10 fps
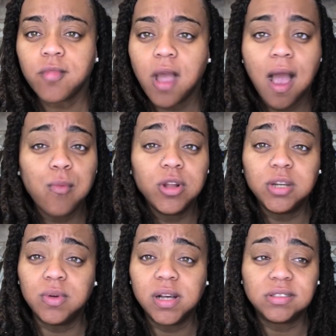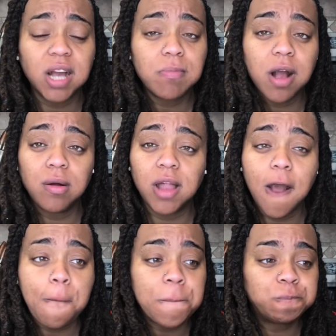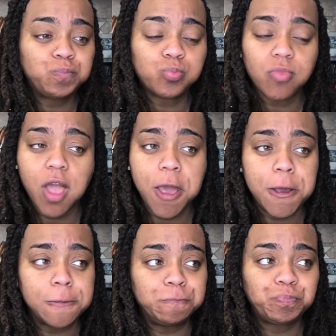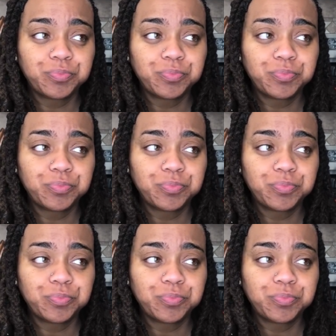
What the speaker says: I really was. Like, I'm not gonna lie. And